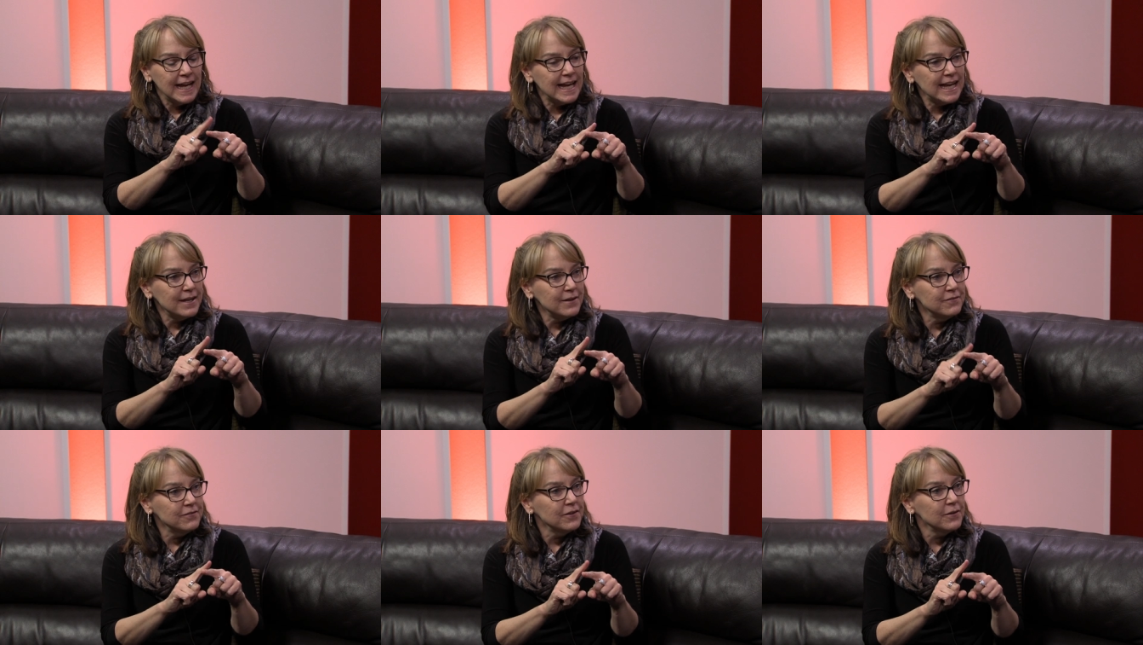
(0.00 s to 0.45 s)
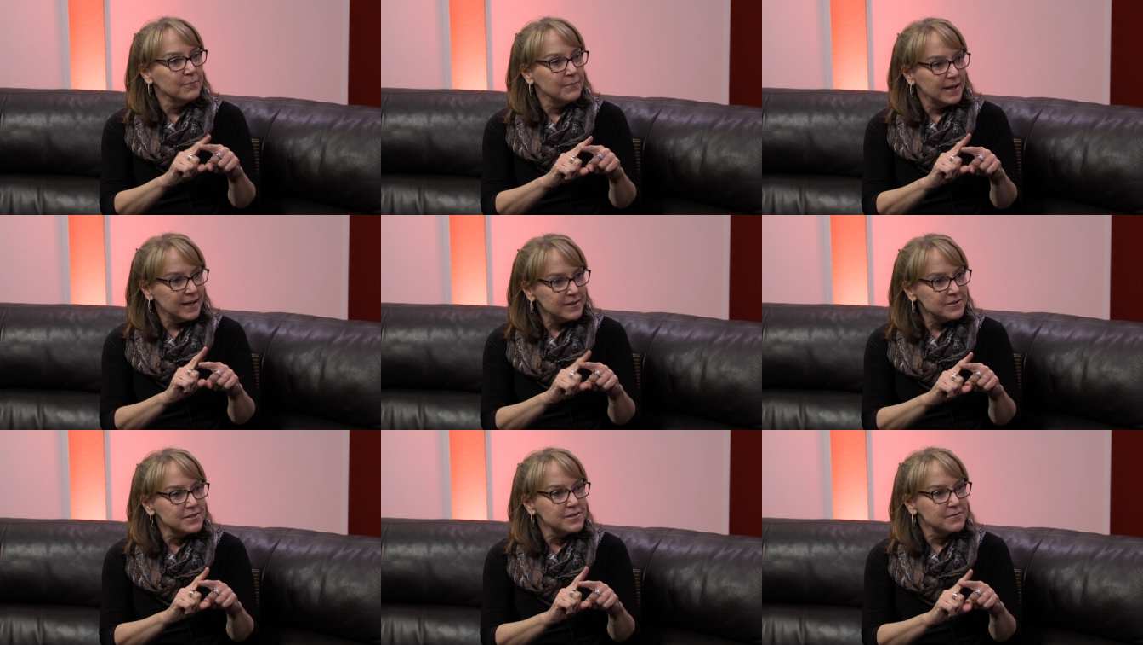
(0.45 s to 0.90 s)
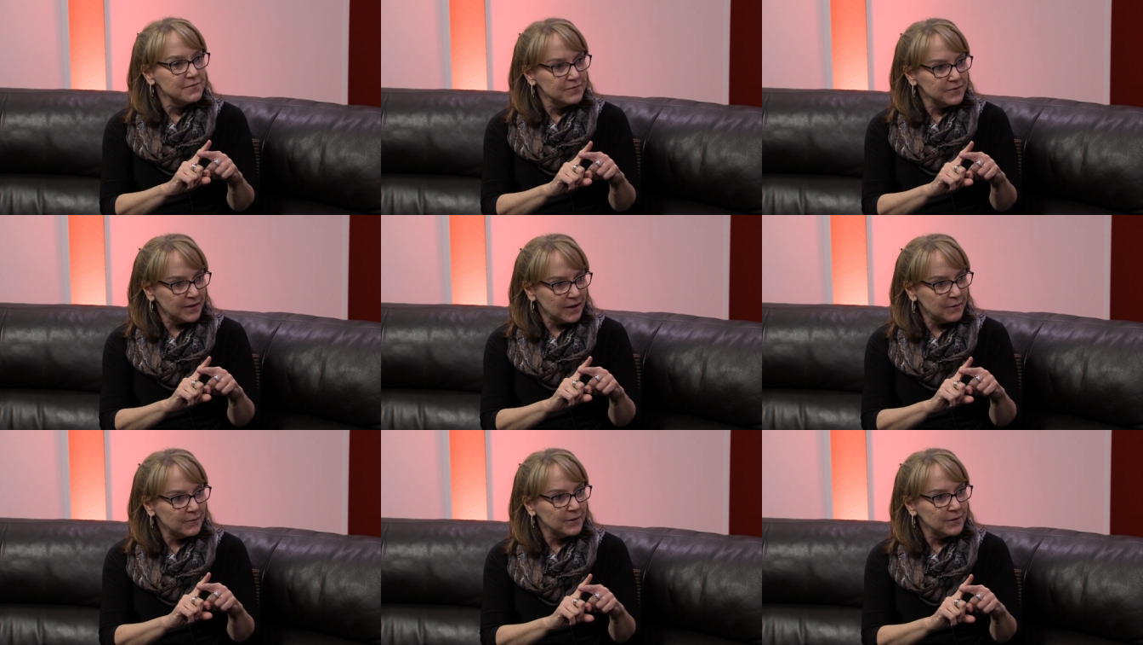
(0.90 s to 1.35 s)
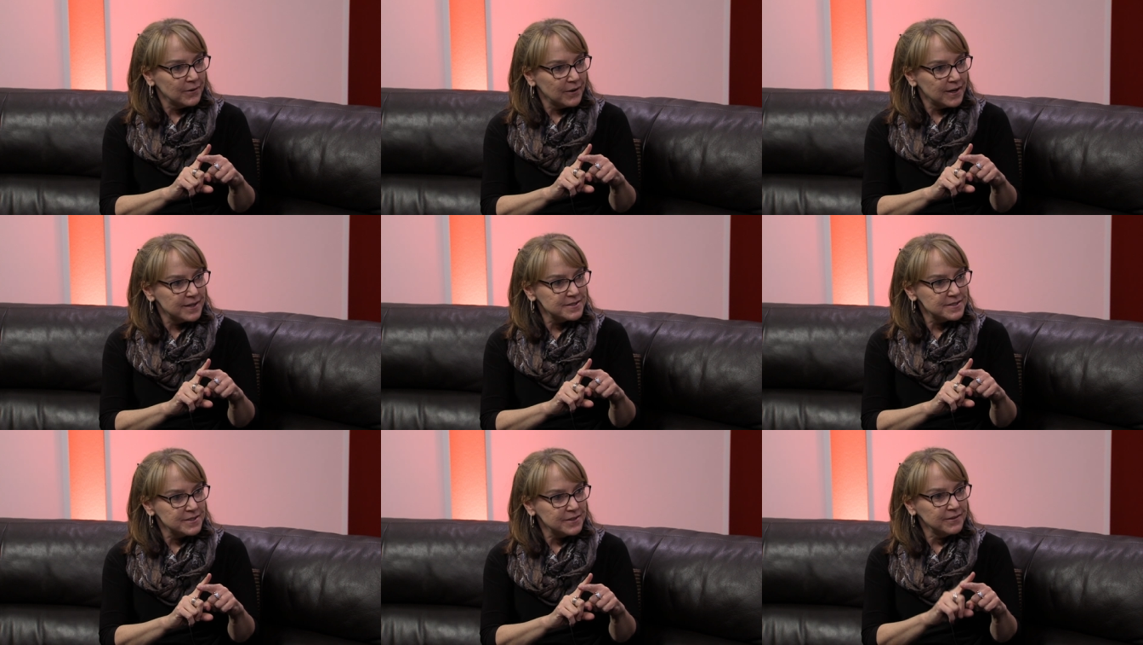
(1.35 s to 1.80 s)
information flow
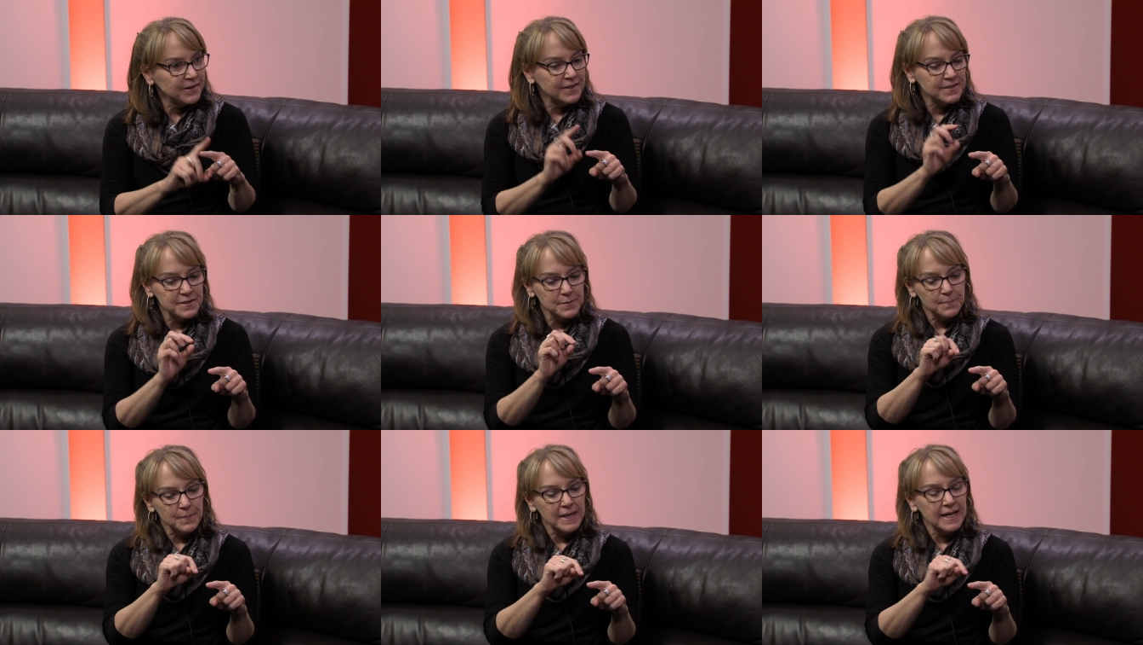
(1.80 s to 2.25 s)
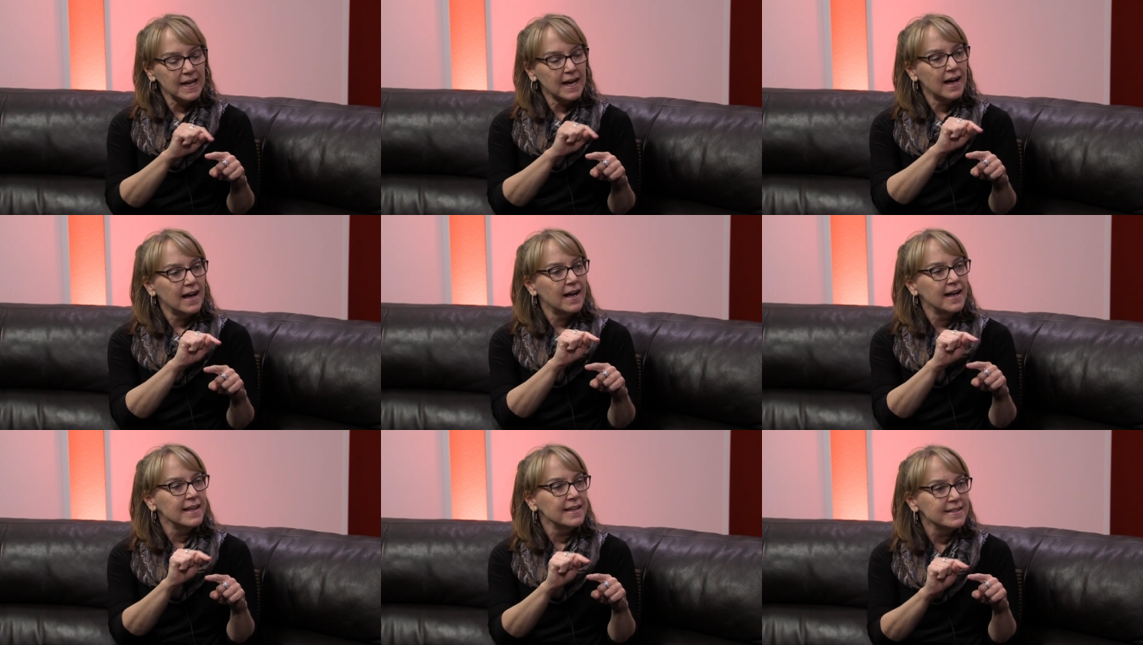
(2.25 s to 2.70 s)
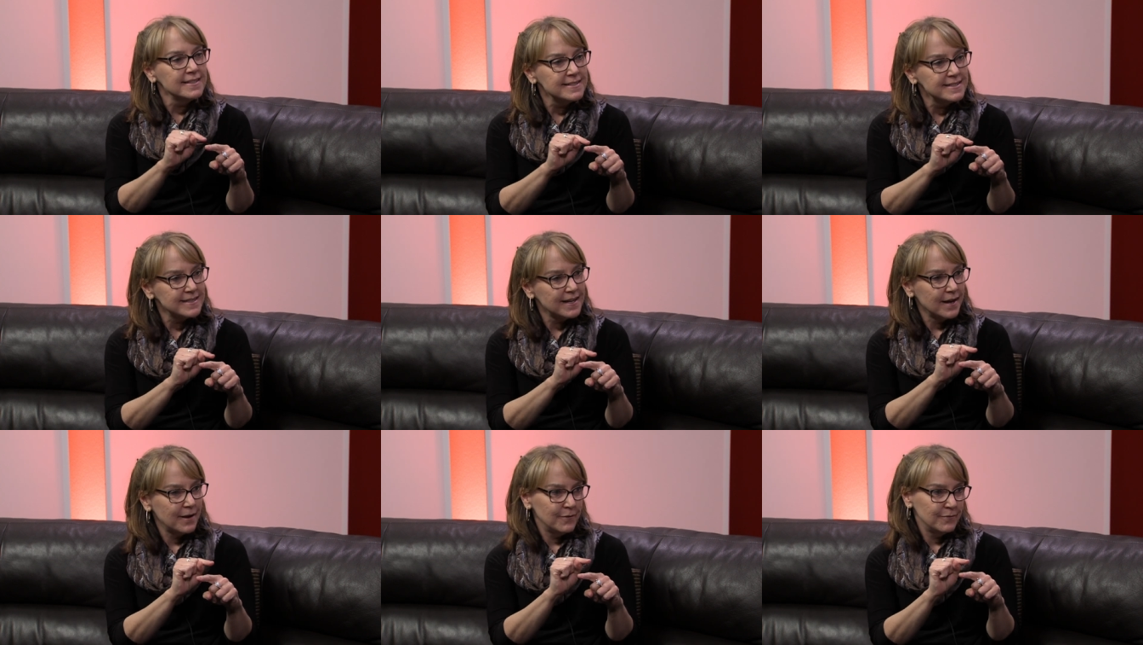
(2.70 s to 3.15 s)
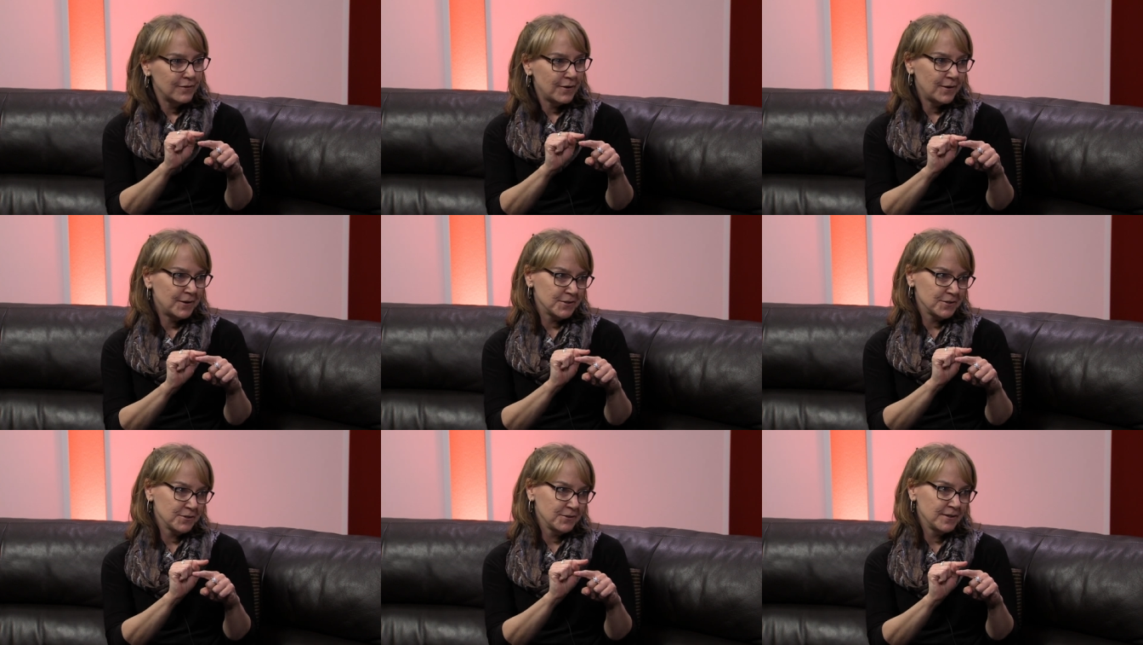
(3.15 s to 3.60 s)
across neurons because of
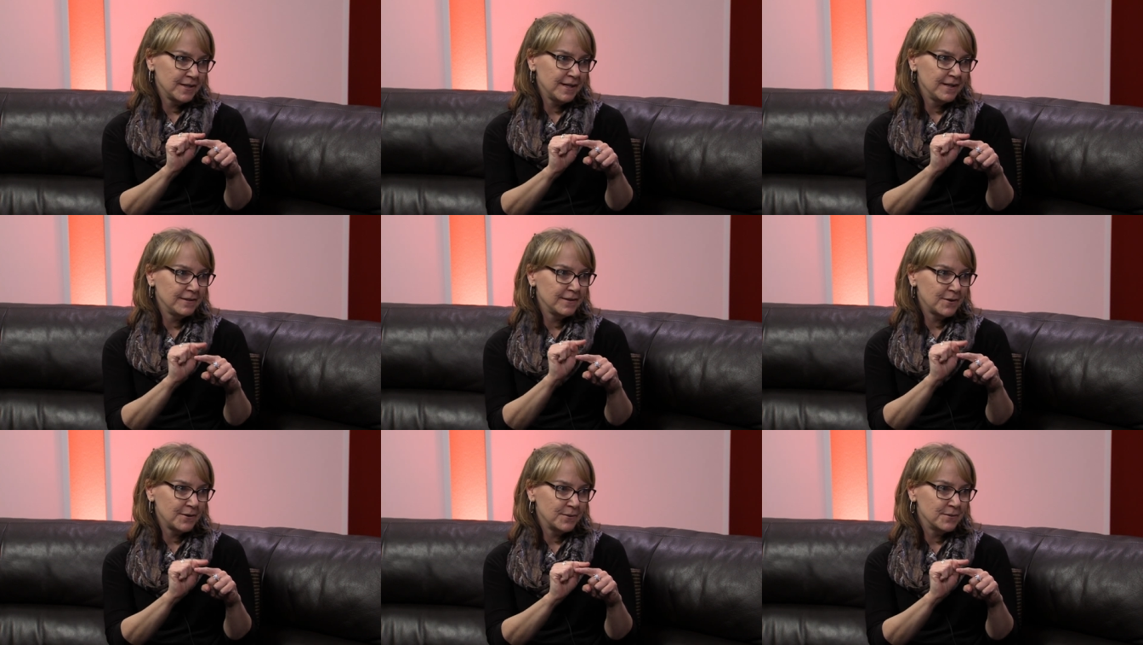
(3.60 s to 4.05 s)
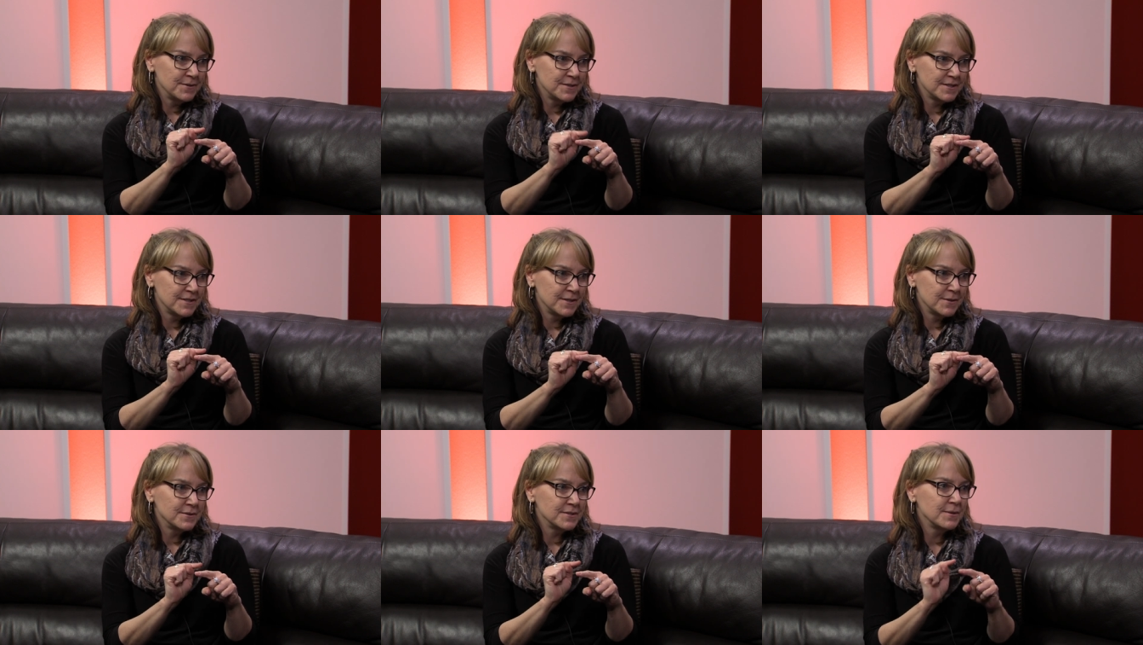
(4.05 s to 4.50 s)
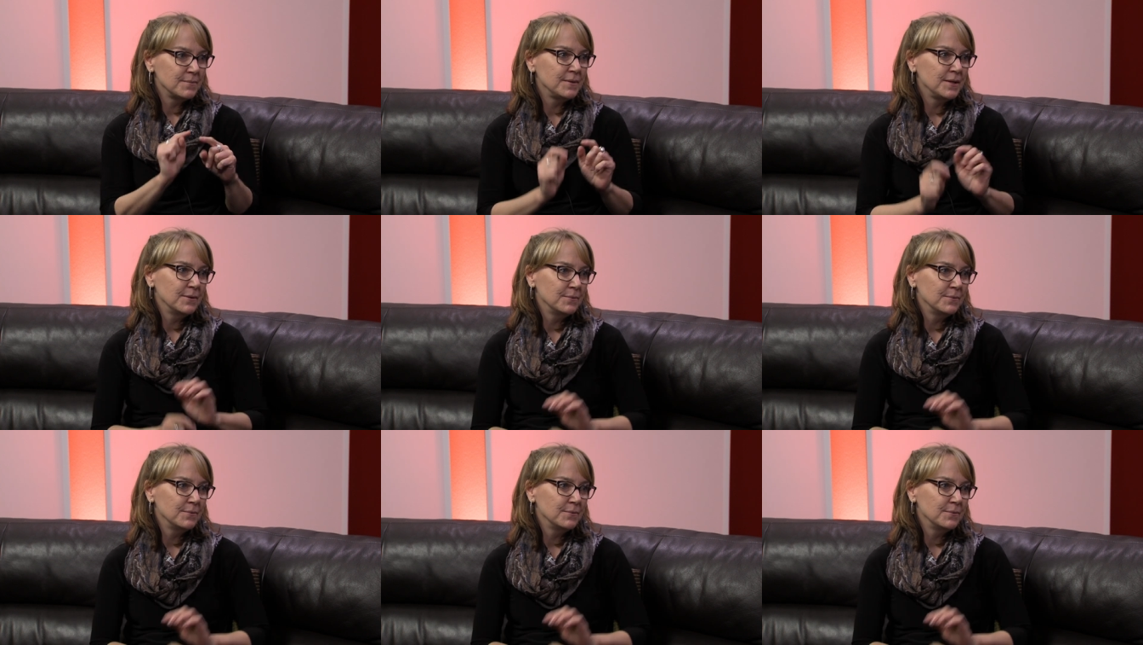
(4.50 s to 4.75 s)
altering those those immune